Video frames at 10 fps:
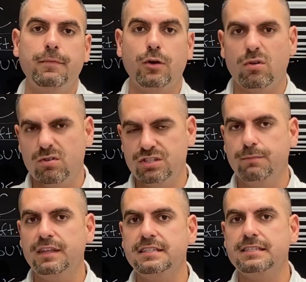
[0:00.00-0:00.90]
or
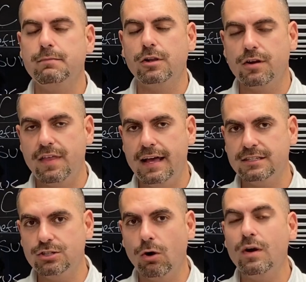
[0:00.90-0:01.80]
something similar to that.
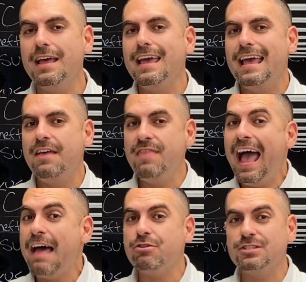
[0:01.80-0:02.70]
So in that,